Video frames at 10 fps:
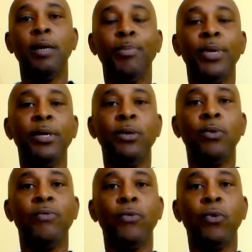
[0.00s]
a
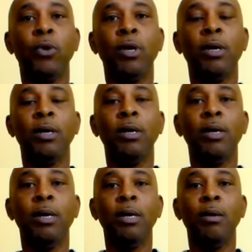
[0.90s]
pill for
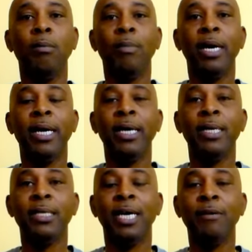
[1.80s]

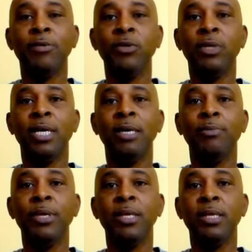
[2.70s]
my type 2
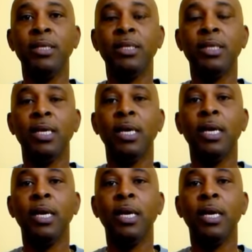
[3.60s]
diabetes